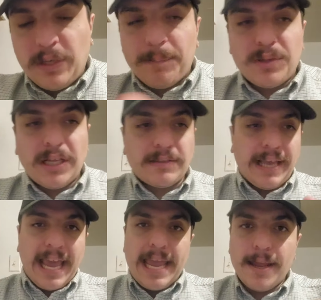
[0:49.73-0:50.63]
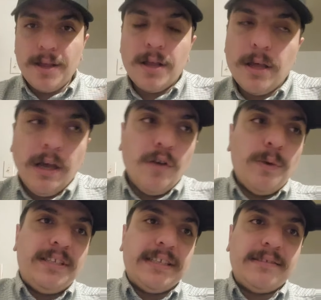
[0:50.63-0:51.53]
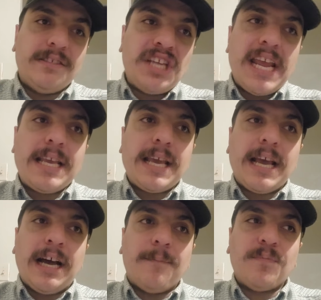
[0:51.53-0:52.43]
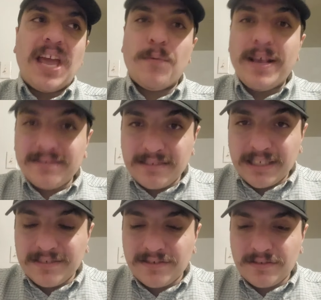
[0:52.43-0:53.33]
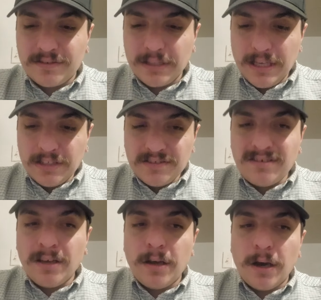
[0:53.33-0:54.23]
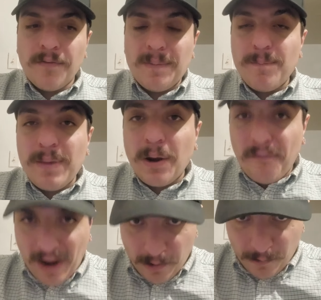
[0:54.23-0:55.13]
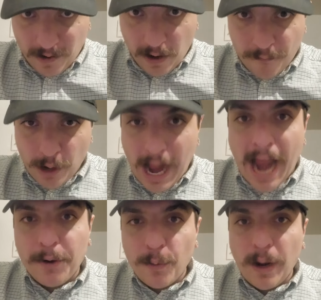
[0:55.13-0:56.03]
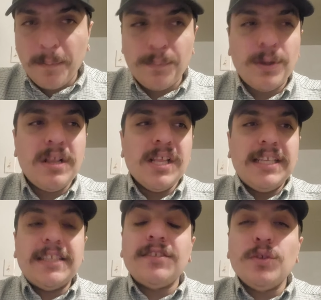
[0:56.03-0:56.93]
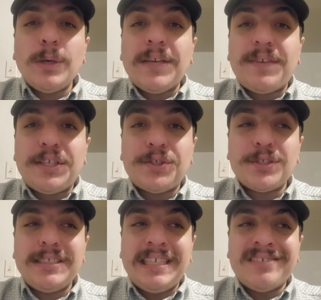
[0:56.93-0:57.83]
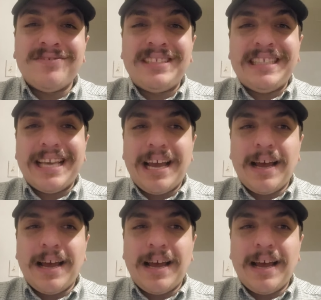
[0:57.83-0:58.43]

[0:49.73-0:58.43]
We got plot A, which is Jake arrests the son of a higher-up. Doesn't know if he should give the...